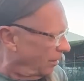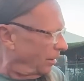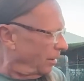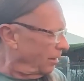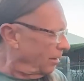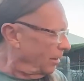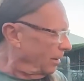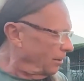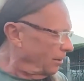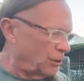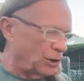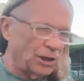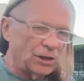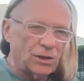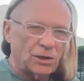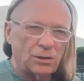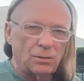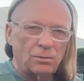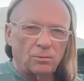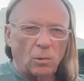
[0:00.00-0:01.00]
and
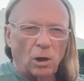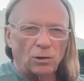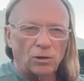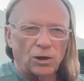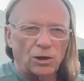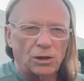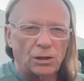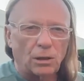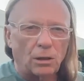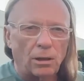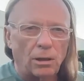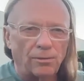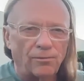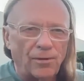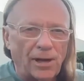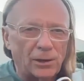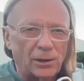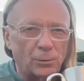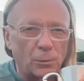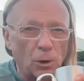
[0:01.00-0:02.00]
she's still on
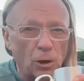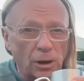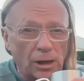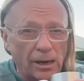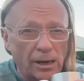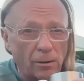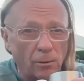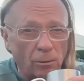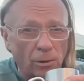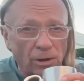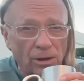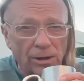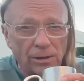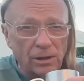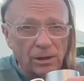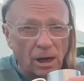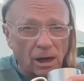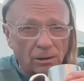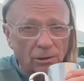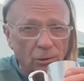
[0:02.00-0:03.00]
Facebook. I don't really
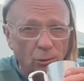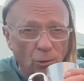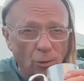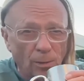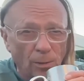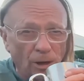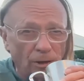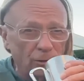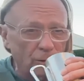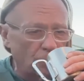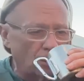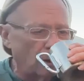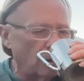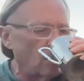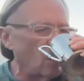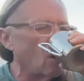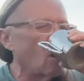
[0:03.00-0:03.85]
talk to her much, but